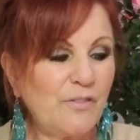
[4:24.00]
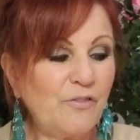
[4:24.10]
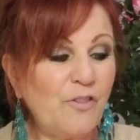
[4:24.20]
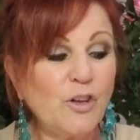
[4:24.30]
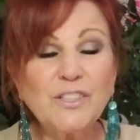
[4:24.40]

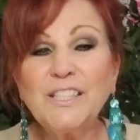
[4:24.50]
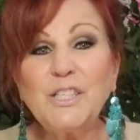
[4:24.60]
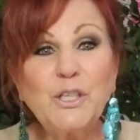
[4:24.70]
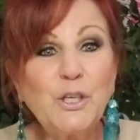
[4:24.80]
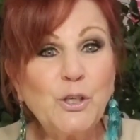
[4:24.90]

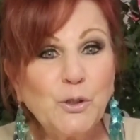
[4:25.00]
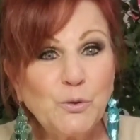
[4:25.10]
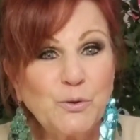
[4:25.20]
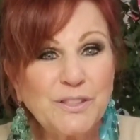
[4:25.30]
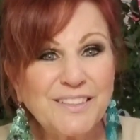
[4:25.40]
falsely
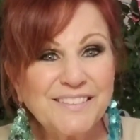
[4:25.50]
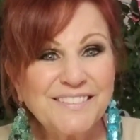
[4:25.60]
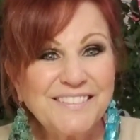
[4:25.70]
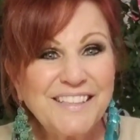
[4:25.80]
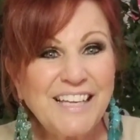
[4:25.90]
accused
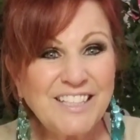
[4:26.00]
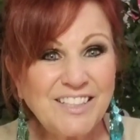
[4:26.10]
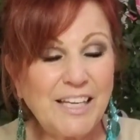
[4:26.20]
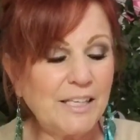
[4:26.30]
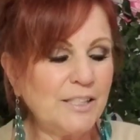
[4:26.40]
and
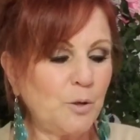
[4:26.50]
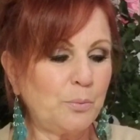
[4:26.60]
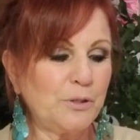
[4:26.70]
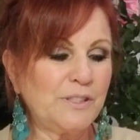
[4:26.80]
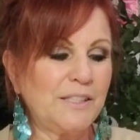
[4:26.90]
sent to
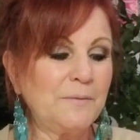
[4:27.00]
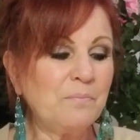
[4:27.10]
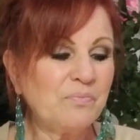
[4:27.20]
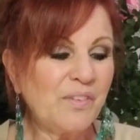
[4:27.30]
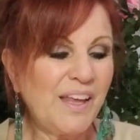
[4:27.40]

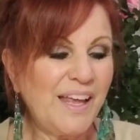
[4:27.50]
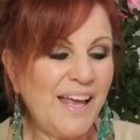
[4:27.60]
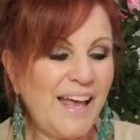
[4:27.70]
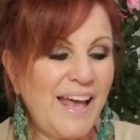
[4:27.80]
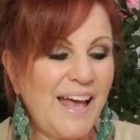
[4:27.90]
prison,
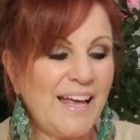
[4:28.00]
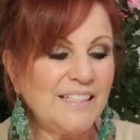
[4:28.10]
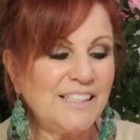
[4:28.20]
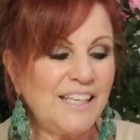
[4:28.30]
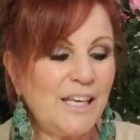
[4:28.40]

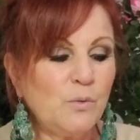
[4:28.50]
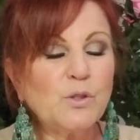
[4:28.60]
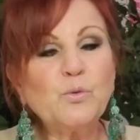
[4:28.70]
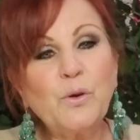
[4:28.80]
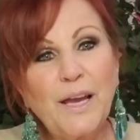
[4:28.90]
and he
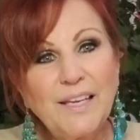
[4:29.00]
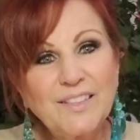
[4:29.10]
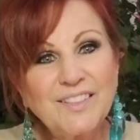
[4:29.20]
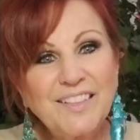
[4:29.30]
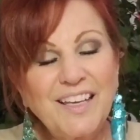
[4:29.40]
was
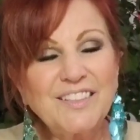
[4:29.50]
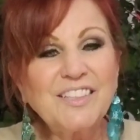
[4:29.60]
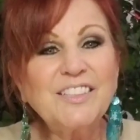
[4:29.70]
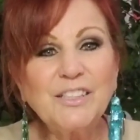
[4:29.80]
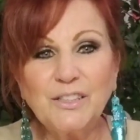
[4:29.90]
raised as
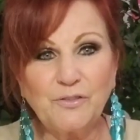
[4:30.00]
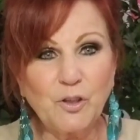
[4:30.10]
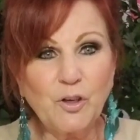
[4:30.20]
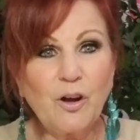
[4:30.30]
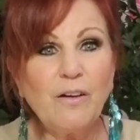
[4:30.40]
the
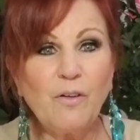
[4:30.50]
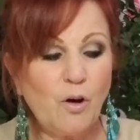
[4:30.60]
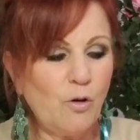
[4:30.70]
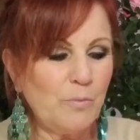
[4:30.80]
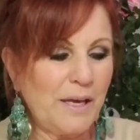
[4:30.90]
deliverer of
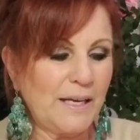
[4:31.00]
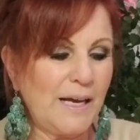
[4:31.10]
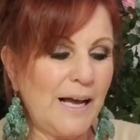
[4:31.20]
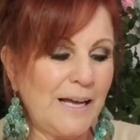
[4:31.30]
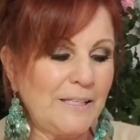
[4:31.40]
all
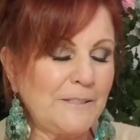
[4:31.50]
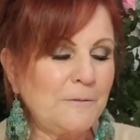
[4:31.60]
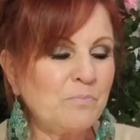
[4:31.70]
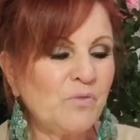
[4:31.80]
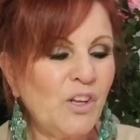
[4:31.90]
mankind.
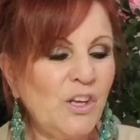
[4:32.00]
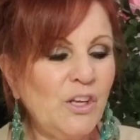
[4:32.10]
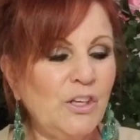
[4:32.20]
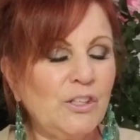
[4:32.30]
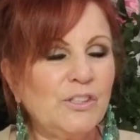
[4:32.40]

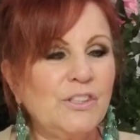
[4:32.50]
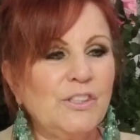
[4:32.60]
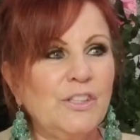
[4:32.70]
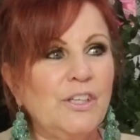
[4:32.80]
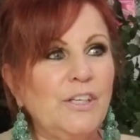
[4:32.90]

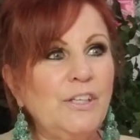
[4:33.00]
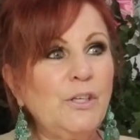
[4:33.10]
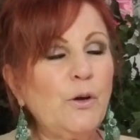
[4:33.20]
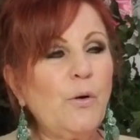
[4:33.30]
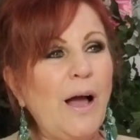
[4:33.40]

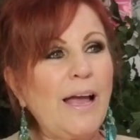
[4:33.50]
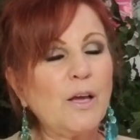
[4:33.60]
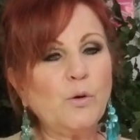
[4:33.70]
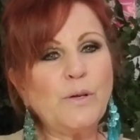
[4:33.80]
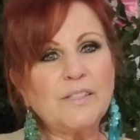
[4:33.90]
You know,
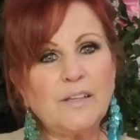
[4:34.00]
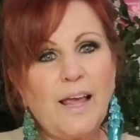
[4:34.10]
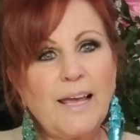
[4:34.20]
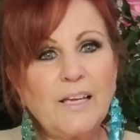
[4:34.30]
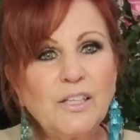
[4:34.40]
I always
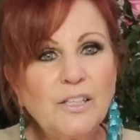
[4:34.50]
like